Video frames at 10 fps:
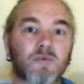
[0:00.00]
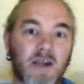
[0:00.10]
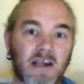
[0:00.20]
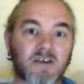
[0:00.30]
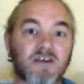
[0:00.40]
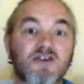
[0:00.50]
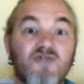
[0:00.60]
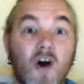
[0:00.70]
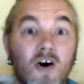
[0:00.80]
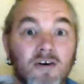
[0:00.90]
weak,
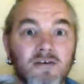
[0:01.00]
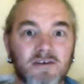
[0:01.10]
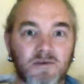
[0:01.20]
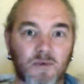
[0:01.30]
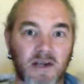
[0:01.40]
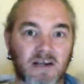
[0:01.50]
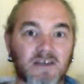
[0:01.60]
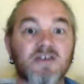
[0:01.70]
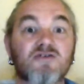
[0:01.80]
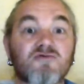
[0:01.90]
strong to weak,
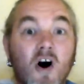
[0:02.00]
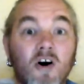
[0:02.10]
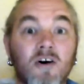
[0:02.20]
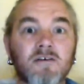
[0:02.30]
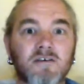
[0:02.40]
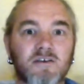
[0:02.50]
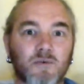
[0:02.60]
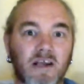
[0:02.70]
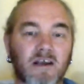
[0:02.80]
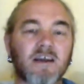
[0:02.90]
strong to
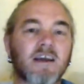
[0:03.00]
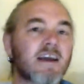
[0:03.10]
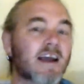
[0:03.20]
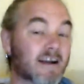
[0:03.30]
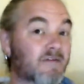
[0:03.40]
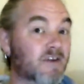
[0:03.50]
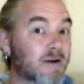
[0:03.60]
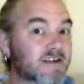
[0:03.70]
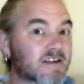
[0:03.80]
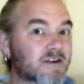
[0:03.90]
weak. And if you
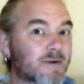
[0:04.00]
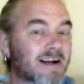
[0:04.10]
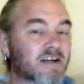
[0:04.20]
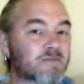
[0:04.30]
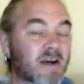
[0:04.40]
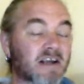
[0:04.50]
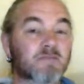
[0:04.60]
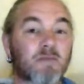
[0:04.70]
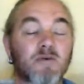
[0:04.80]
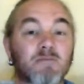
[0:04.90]
listen to English being
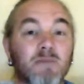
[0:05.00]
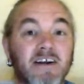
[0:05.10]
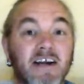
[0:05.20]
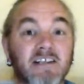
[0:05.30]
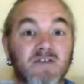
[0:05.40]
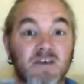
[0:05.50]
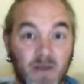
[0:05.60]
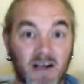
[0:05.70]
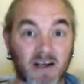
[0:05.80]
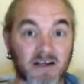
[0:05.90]
spoken by native
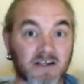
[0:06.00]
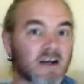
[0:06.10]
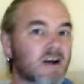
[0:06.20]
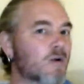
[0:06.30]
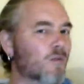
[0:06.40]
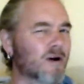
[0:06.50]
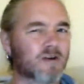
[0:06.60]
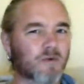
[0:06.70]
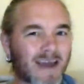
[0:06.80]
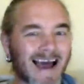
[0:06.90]
speakers, what
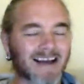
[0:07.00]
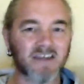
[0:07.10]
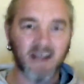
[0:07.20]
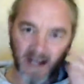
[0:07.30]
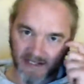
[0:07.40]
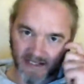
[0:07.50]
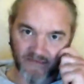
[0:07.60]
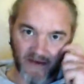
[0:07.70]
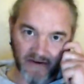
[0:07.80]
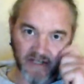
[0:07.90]
you get is this
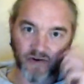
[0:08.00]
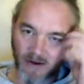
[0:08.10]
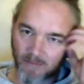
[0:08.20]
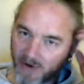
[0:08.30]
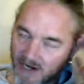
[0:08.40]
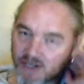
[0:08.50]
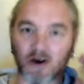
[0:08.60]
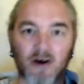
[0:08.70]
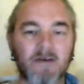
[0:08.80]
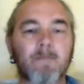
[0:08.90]
very strong impression of